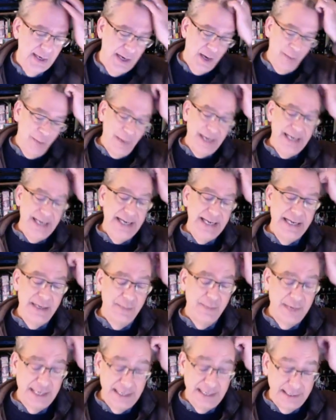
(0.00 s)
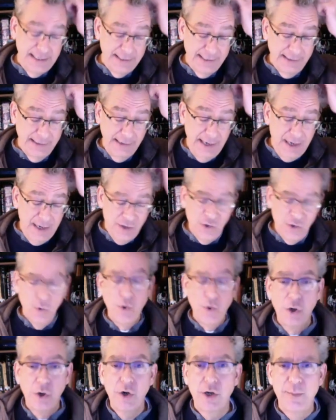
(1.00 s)
by any means. So
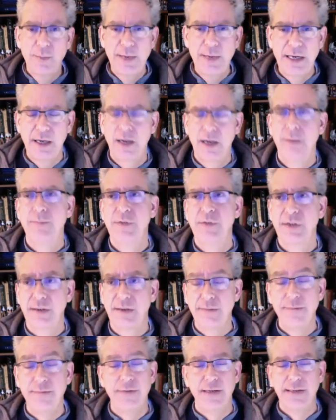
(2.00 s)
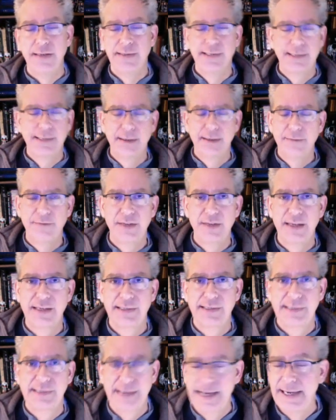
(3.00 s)
Kirk becomes convinced of
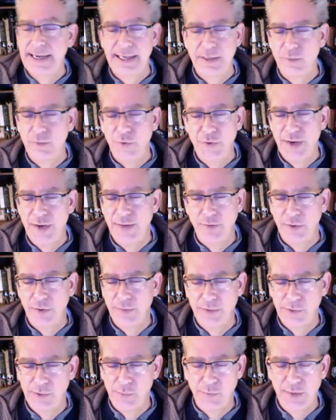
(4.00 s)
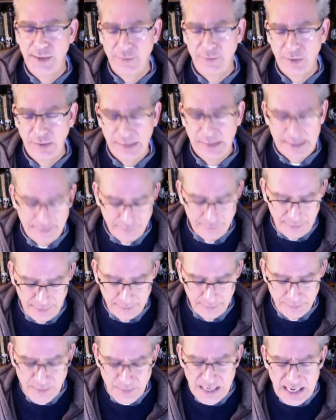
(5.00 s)
this, and he will never, this will never leave
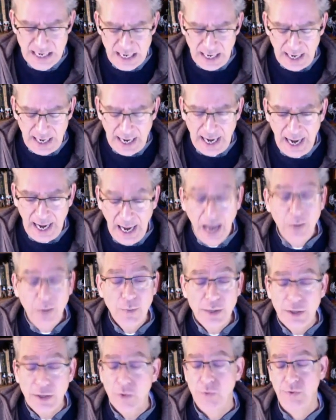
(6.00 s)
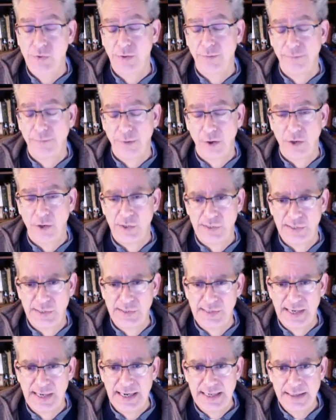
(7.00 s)
him. Uh, I would go so far as to
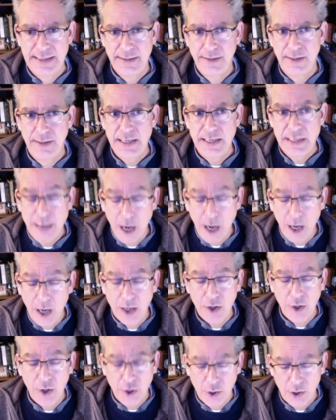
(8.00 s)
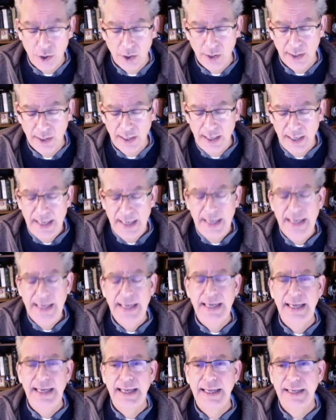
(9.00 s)
say the young Kirk
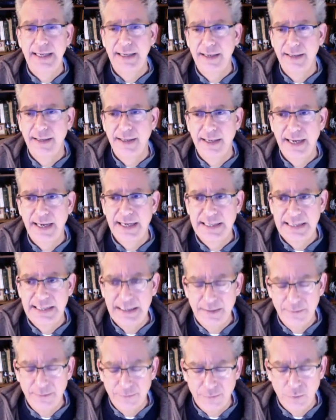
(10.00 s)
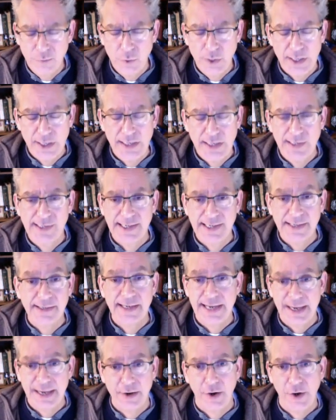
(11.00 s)
in the 1940s is an
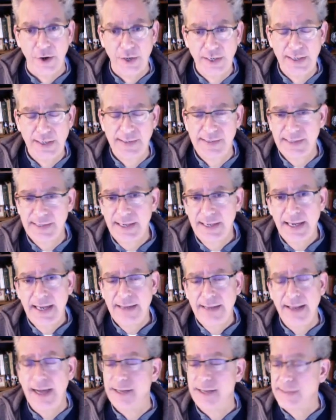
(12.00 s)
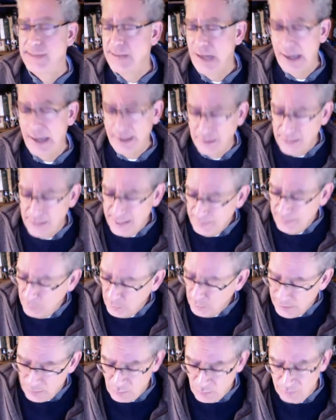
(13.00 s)
anarchist. That is not a
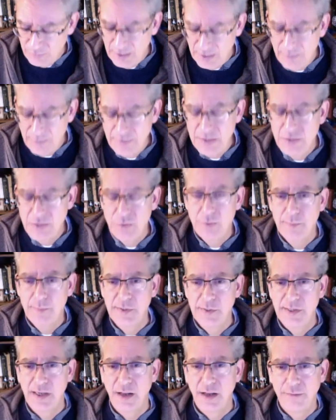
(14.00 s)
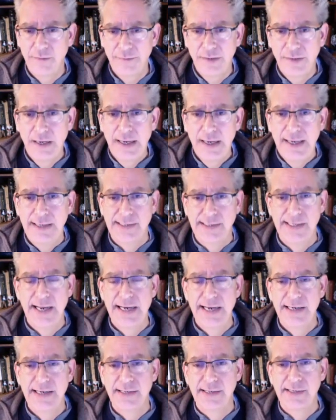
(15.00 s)
label he would have given to himself. It's
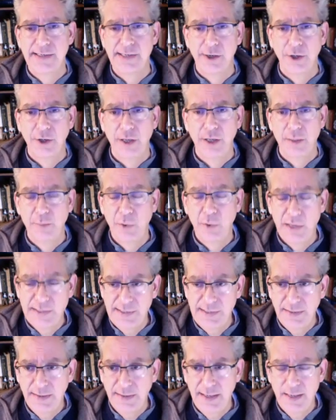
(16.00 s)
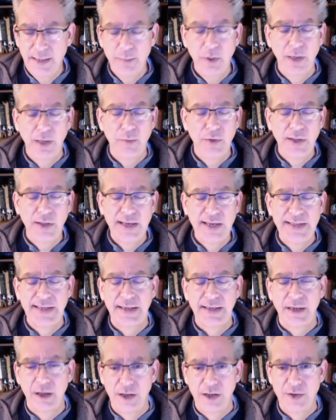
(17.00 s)
not necessarily a pleasant label. I realize
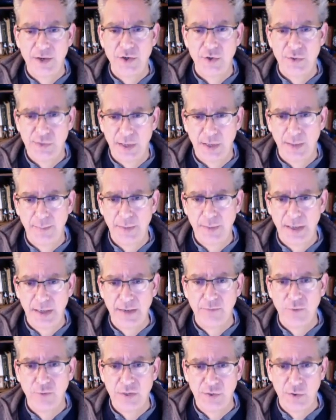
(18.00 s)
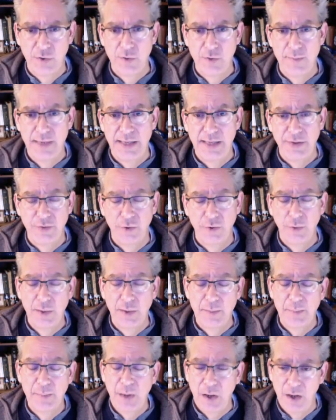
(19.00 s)
it conjures up kind of whiskered men
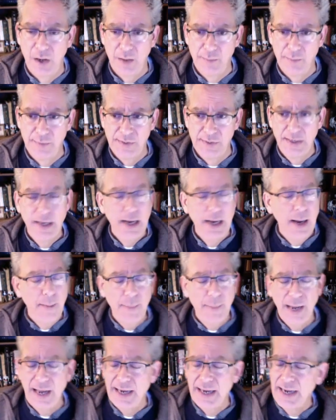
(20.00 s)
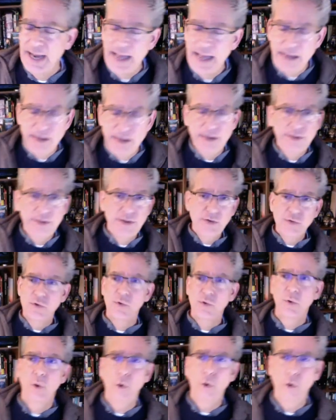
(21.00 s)
throwing bombs, but uh,
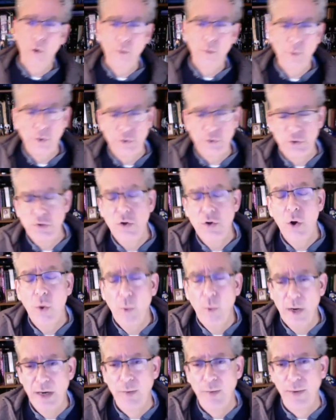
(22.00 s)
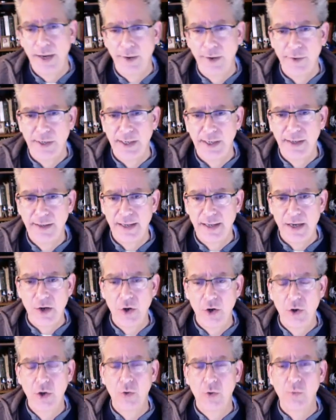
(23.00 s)
there's almost no way around it that
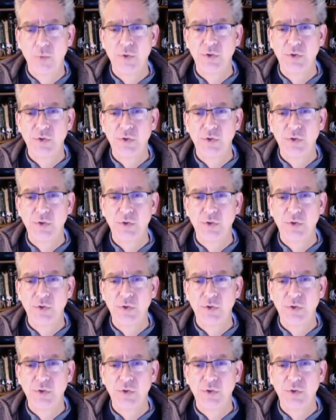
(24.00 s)
Kirk was